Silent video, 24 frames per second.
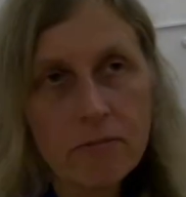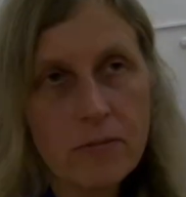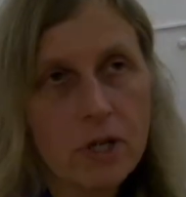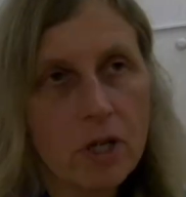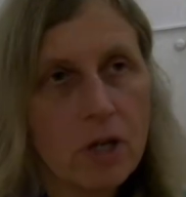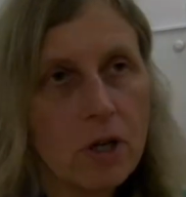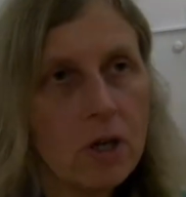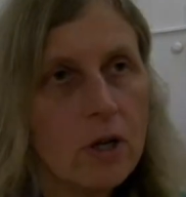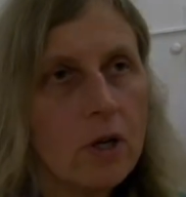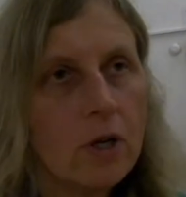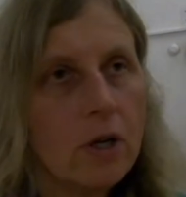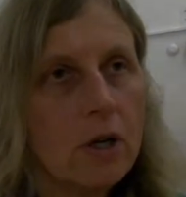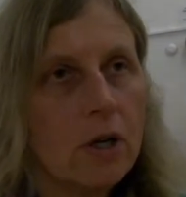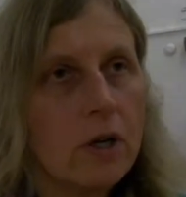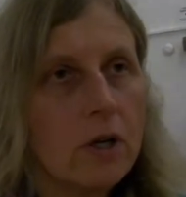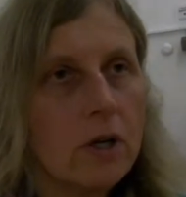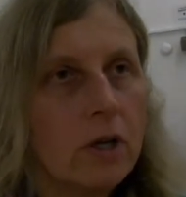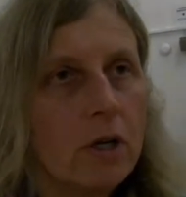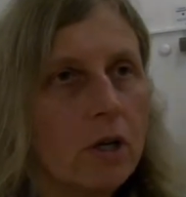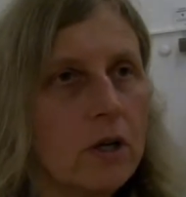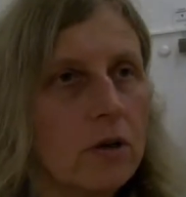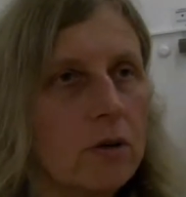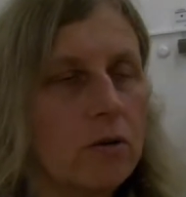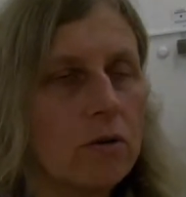But
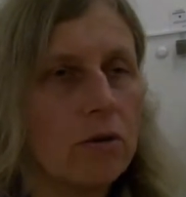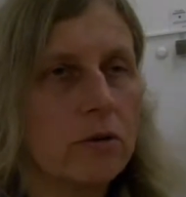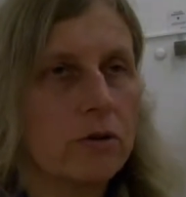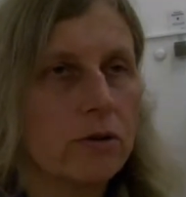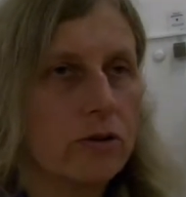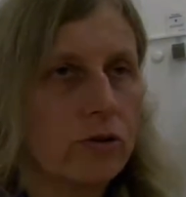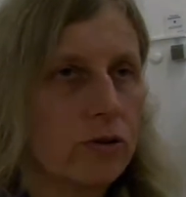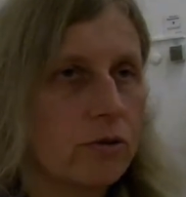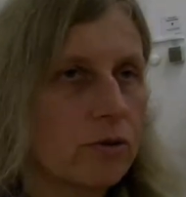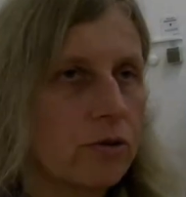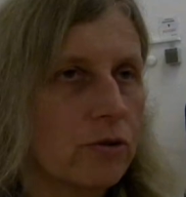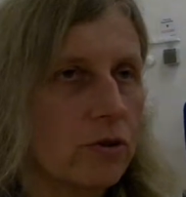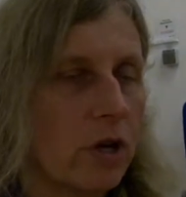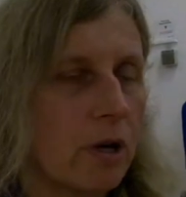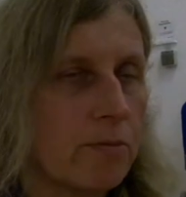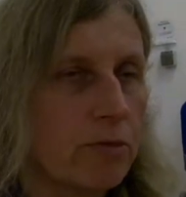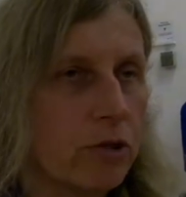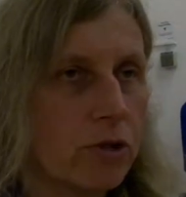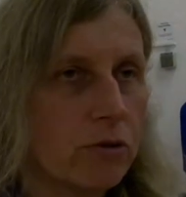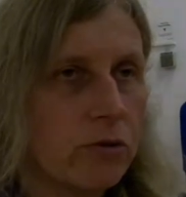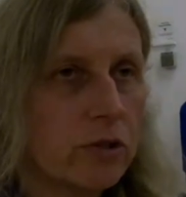because you use this I